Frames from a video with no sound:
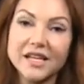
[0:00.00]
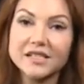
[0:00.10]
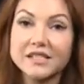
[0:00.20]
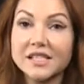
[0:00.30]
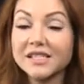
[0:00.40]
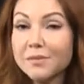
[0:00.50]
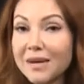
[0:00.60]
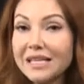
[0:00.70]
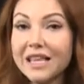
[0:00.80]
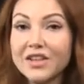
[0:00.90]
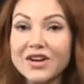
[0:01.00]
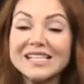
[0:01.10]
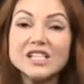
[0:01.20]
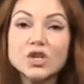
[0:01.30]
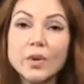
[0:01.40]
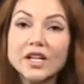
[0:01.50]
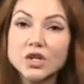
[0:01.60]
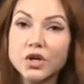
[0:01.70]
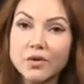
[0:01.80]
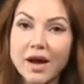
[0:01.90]
It doesn't mean that there isn't a
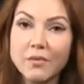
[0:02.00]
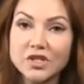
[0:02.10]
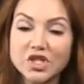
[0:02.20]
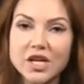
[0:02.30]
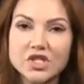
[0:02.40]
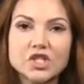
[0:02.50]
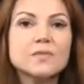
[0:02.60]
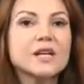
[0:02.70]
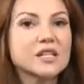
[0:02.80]
quick turnaround with changes,